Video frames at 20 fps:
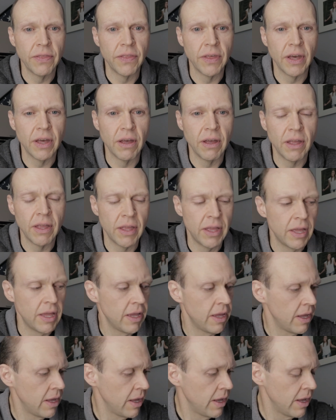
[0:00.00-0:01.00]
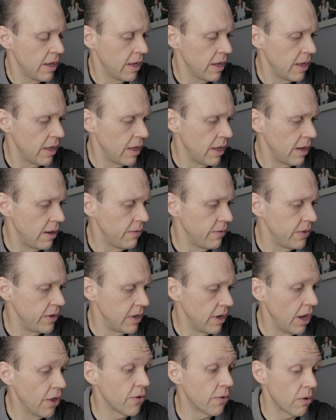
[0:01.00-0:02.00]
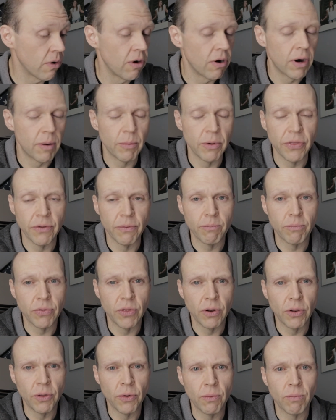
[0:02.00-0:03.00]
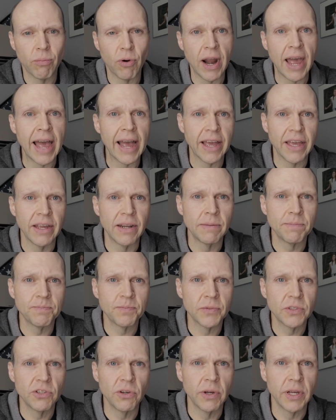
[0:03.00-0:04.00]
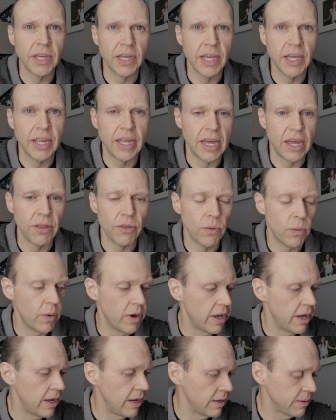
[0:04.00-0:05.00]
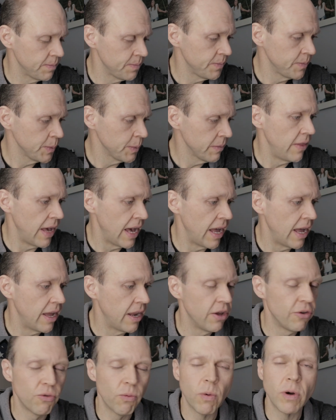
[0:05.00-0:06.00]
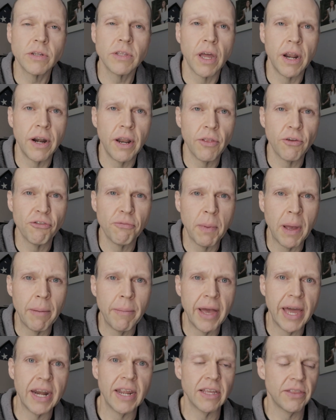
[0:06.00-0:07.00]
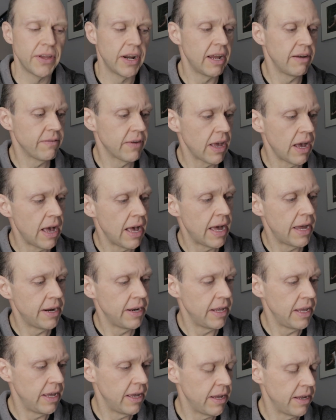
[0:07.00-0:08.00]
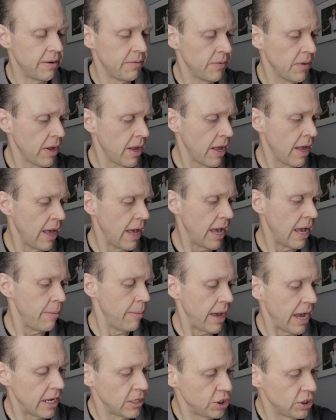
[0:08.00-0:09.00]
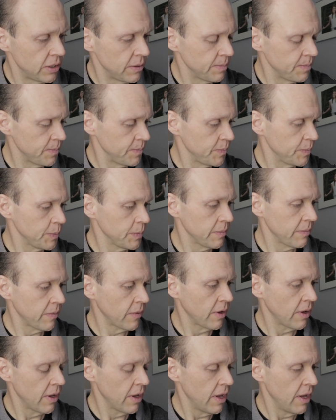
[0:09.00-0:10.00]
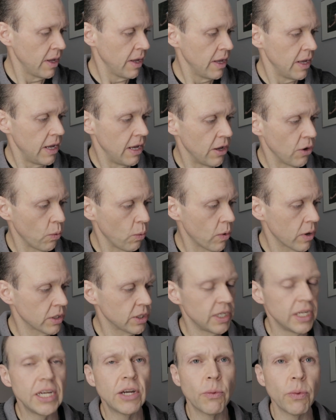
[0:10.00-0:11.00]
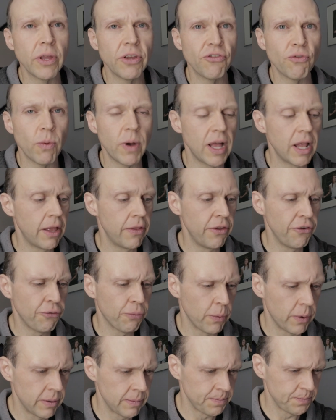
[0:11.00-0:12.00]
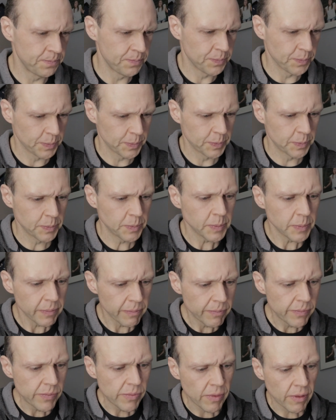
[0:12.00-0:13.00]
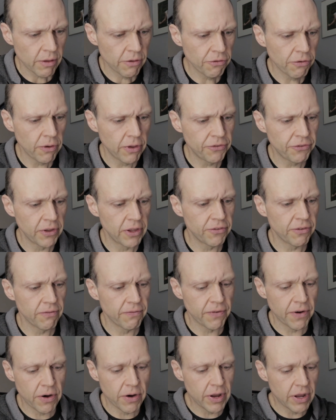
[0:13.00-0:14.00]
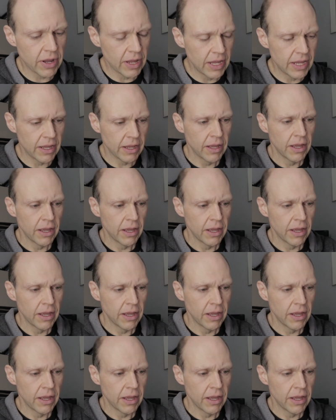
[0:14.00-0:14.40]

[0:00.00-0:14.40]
the uh, the other arm or the, the little bracket so it can get out of the way that has worked on another spotmatic that I've got and I imagine it'll work equally as well on this one so it's, it's a very